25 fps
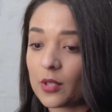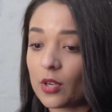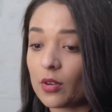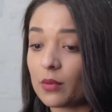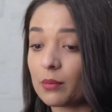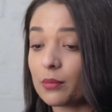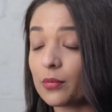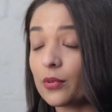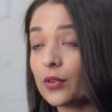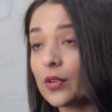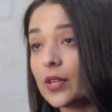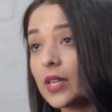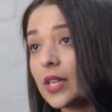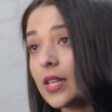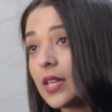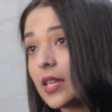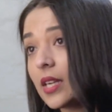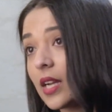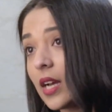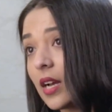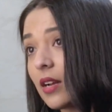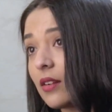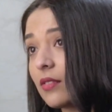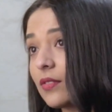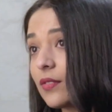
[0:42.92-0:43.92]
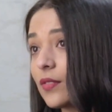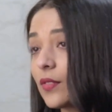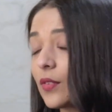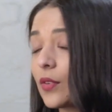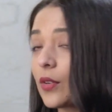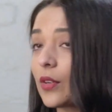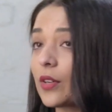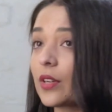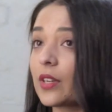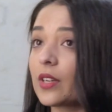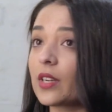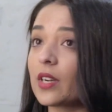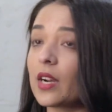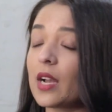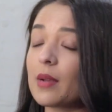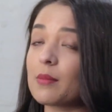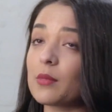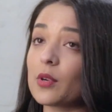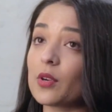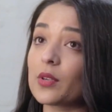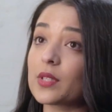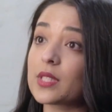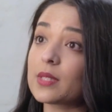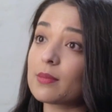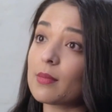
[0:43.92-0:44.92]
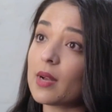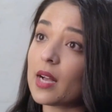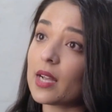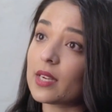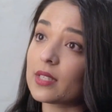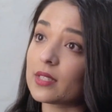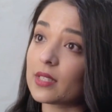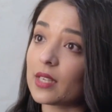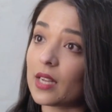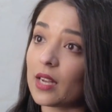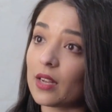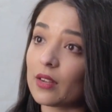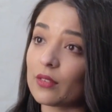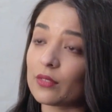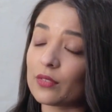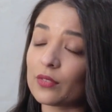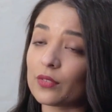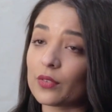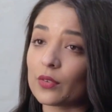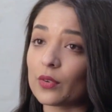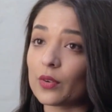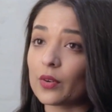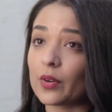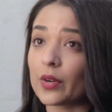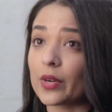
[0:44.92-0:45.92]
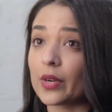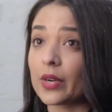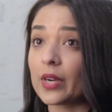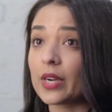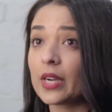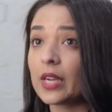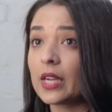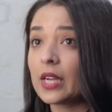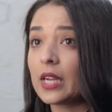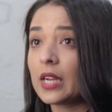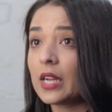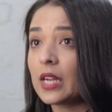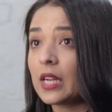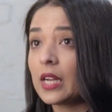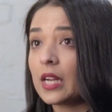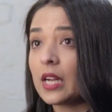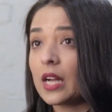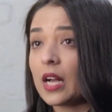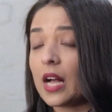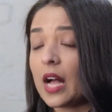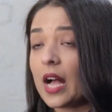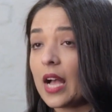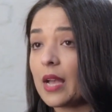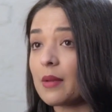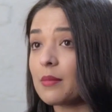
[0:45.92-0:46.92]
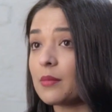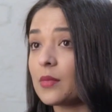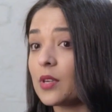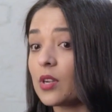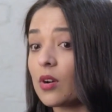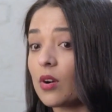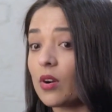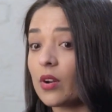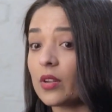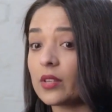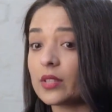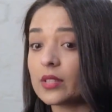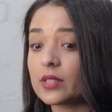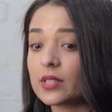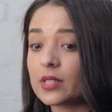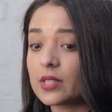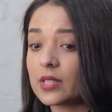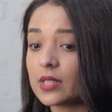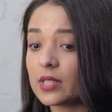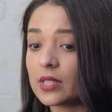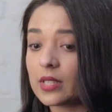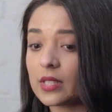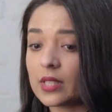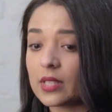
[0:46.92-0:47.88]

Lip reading: not pretty enough, or I'm not smart enough, or I'm not